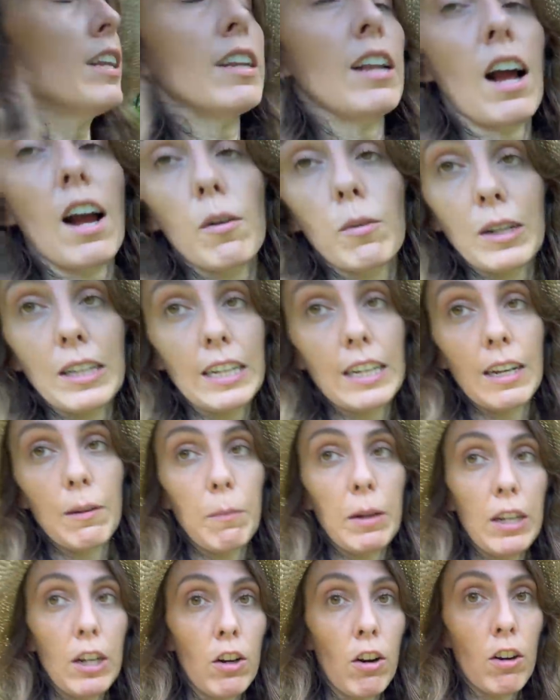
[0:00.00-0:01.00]
not really get
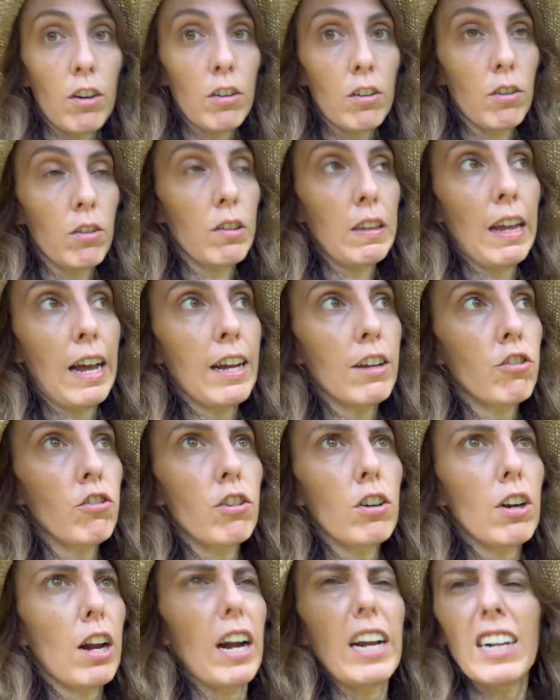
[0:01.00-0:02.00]
many cardinals last
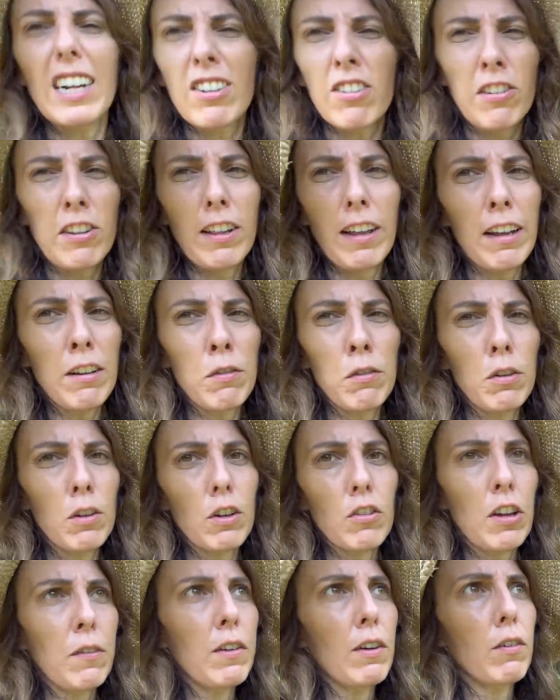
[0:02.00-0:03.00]
year. I actually, last few
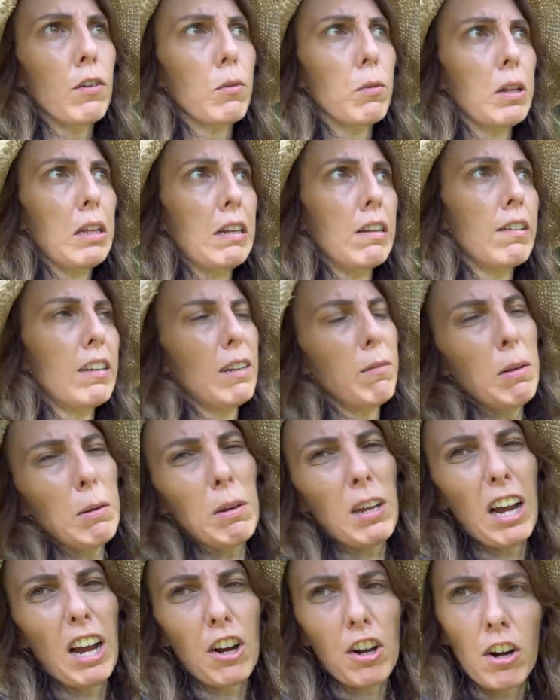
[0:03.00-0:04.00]
years, I've never really seen,
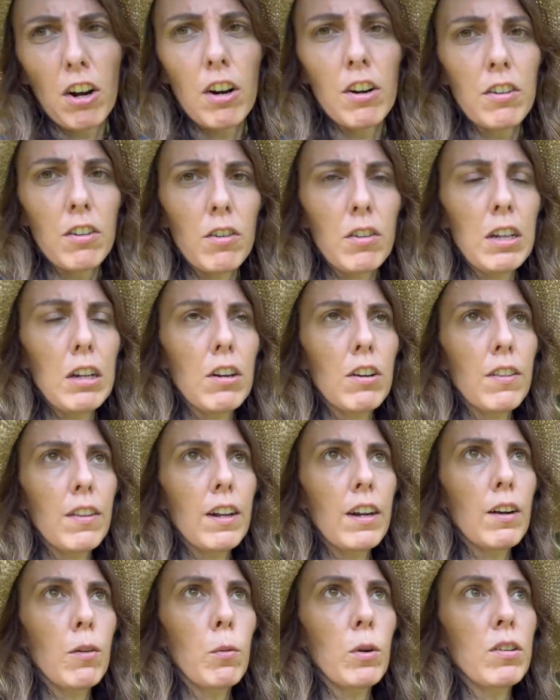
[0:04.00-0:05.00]
maybe a cardinal here and
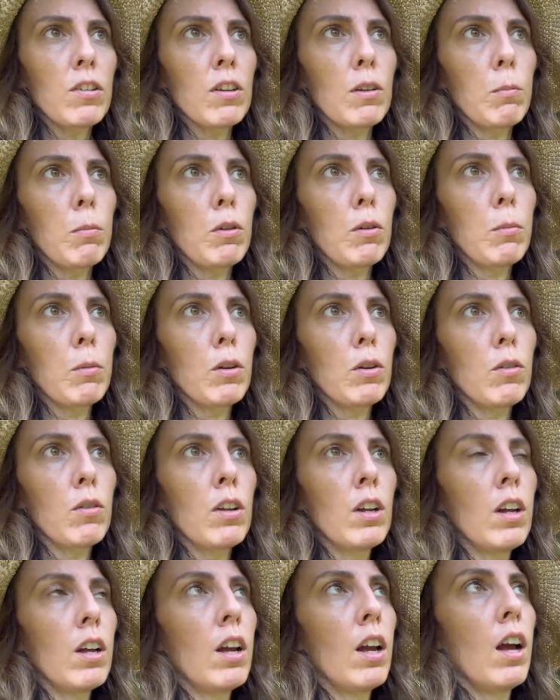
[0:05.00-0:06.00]
there once in a blue moon.
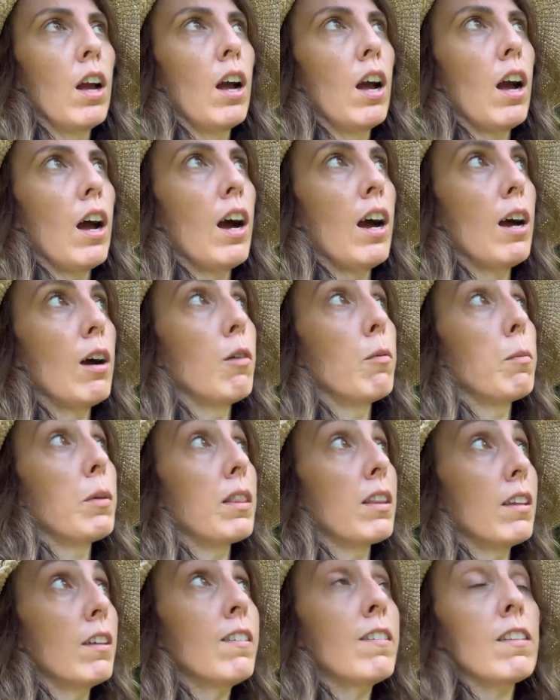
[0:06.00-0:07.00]
Um,
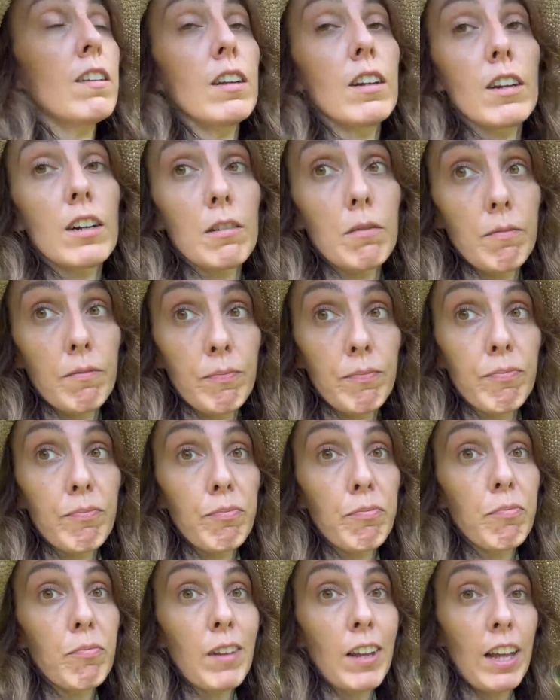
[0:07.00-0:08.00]
but this year,
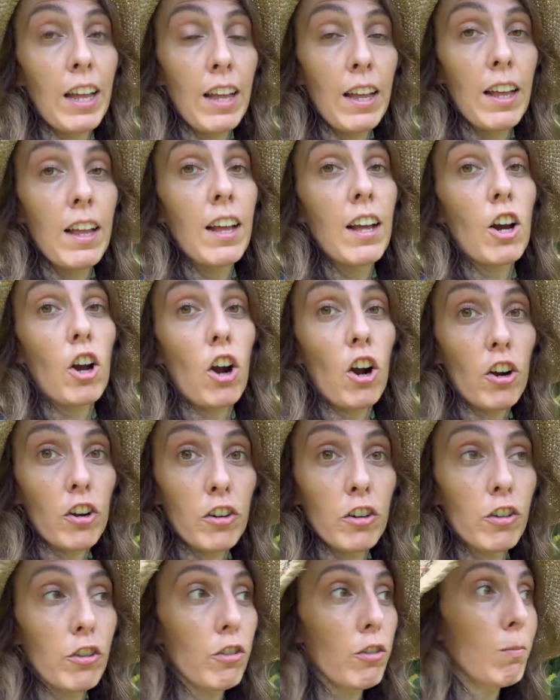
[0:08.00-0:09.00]

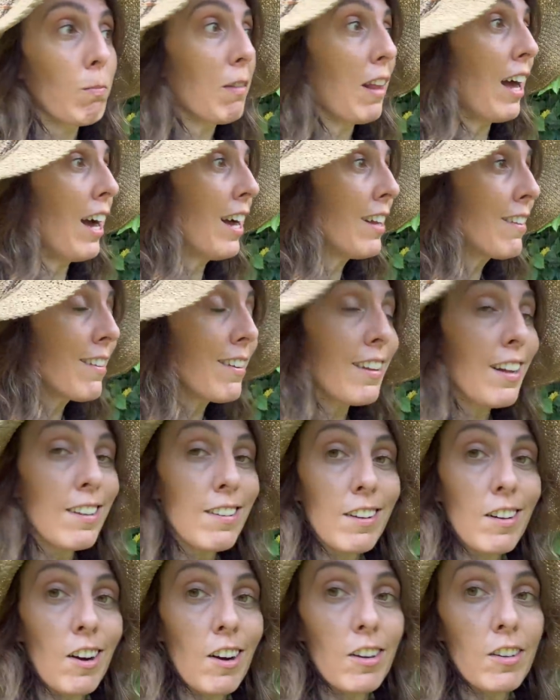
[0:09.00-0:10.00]
cardinals, lots and
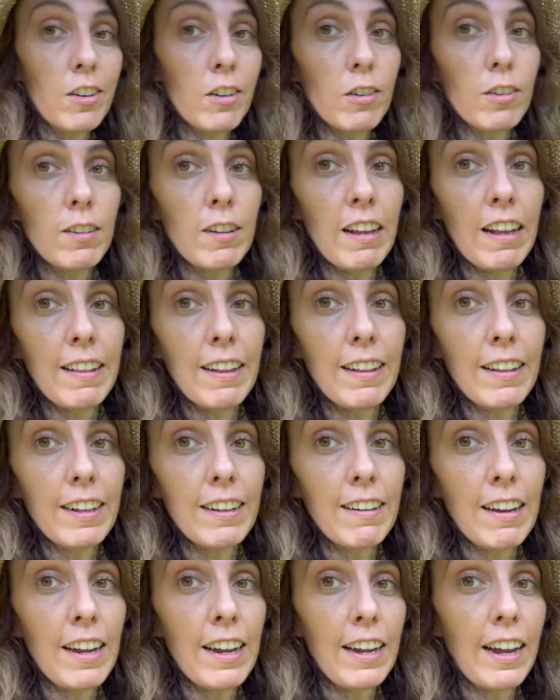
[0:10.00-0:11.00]
lots of cardinals. And they like
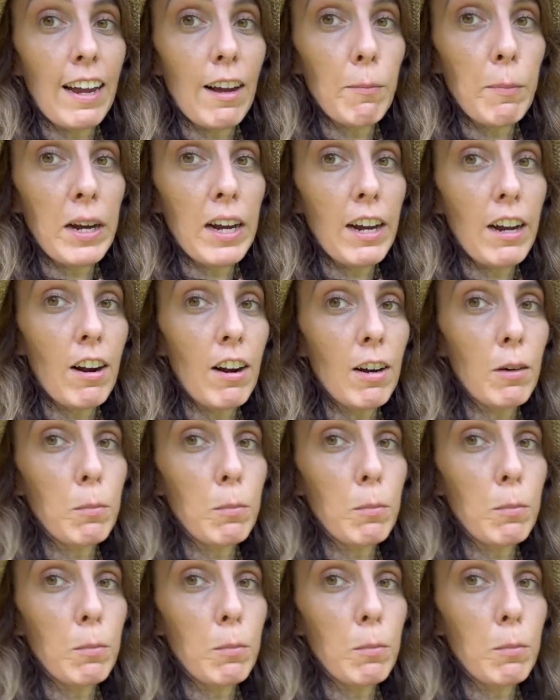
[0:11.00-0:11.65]
to hang out by our